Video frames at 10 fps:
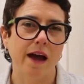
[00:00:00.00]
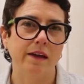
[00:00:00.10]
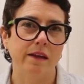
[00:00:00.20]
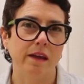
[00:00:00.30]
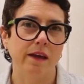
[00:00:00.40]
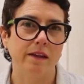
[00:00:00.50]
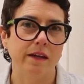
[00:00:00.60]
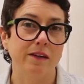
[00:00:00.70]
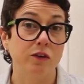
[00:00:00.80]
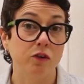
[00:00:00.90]
lacking that
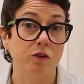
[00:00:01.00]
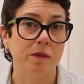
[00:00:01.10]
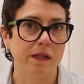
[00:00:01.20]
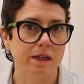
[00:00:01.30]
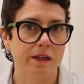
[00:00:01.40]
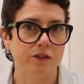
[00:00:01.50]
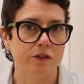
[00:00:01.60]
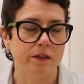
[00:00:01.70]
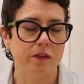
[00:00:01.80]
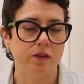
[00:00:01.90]
like human
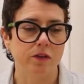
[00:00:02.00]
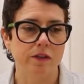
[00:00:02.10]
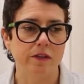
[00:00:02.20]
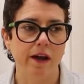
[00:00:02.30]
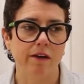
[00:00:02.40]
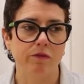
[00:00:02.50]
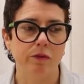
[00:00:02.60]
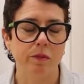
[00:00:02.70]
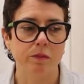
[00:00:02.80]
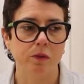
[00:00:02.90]
connection that you get to have
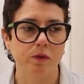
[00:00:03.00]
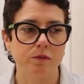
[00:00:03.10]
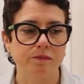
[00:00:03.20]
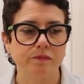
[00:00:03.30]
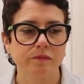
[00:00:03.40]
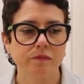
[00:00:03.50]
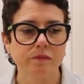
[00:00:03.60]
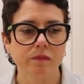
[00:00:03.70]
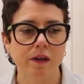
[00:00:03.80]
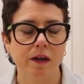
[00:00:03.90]
with people
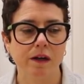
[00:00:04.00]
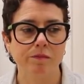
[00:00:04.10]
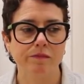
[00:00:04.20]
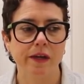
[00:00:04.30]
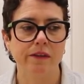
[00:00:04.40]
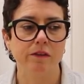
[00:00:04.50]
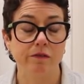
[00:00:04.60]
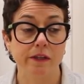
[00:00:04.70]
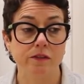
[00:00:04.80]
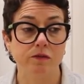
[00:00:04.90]
um, at the
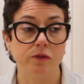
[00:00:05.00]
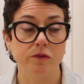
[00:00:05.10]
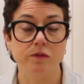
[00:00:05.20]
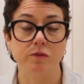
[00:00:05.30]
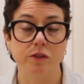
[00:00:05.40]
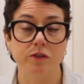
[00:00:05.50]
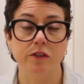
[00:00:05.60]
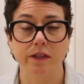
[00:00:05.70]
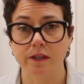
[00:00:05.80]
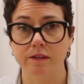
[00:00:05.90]
festivals,
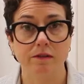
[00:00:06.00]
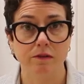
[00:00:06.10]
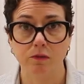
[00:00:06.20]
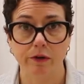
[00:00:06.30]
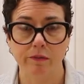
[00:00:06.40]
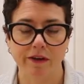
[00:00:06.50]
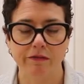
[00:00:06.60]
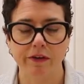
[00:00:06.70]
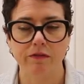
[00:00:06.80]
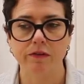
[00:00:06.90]
which again, one of my
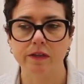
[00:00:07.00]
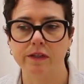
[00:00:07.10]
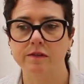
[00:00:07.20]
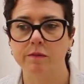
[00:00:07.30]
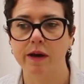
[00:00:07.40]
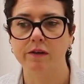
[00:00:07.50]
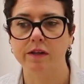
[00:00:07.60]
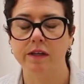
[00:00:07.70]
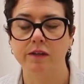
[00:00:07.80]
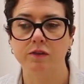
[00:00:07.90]
favorite things
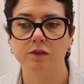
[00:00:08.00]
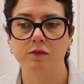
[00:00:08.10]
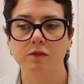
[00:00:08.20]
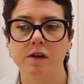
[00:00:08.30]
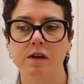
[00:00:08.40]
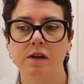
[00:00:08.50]
about getting to